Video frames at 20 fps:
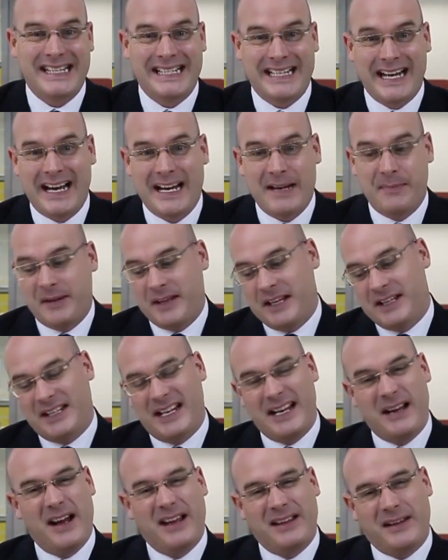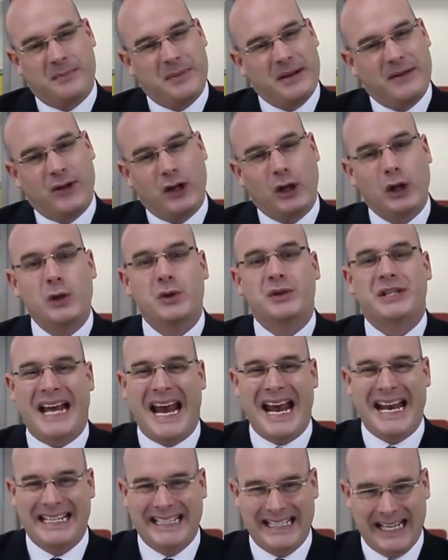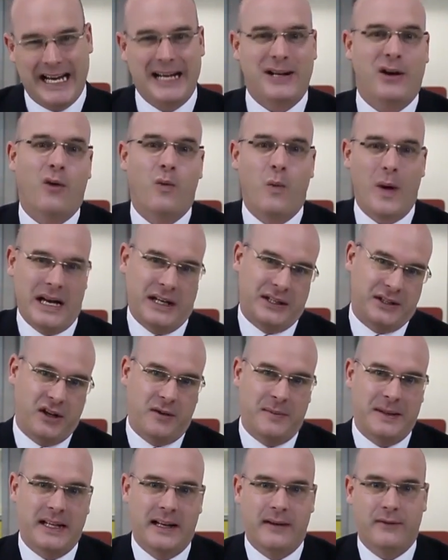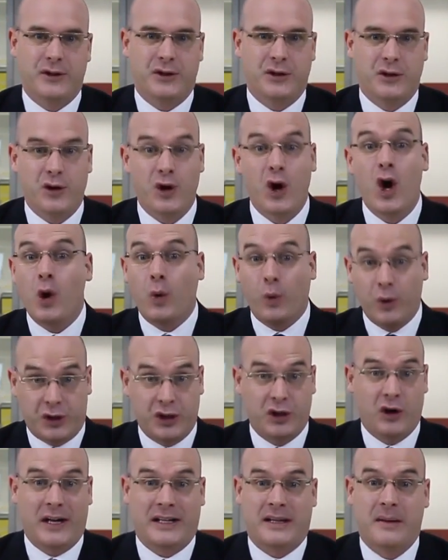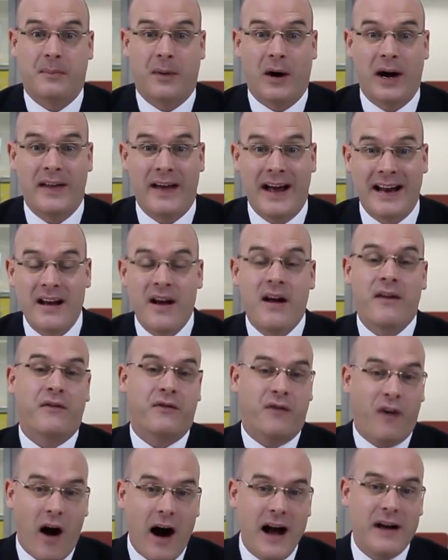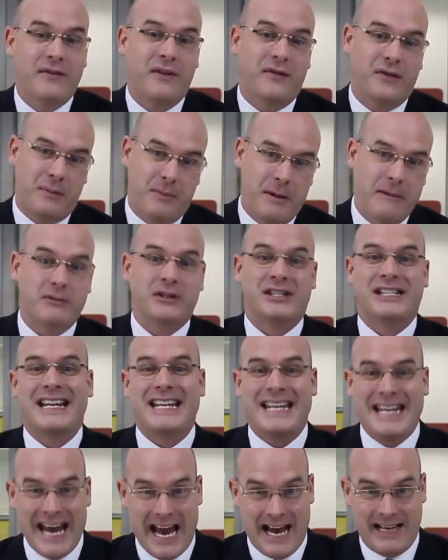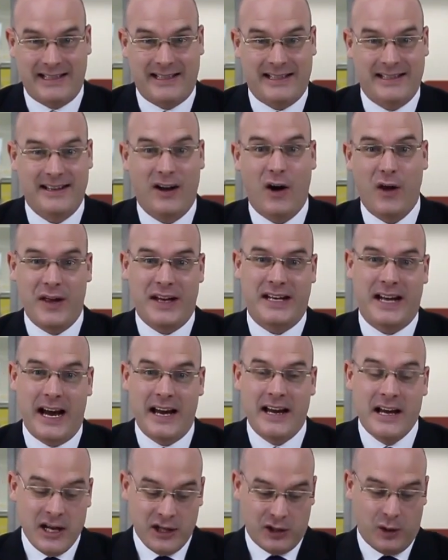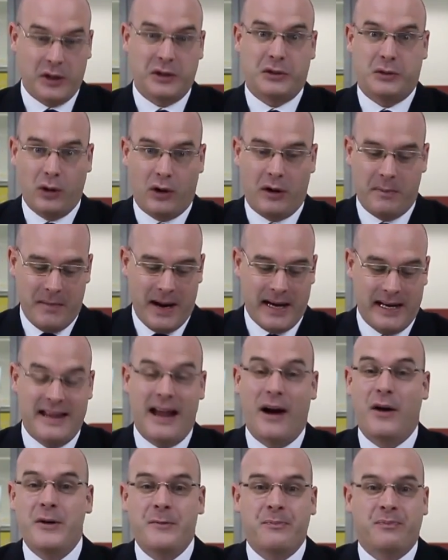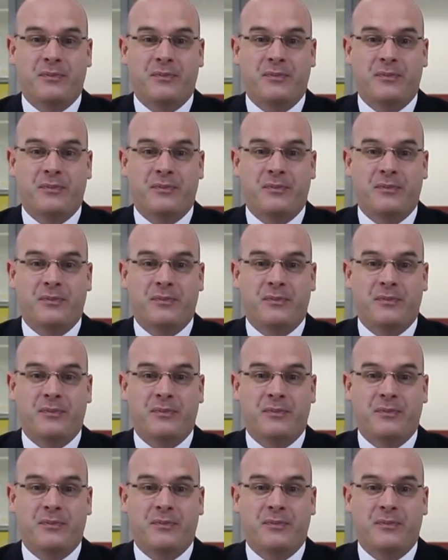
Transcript: today, but there's a bit of a loose end date on when it's going to be delivered to you. Would you like to buy that? 5 of the people said yes on the day. So I took money. Now,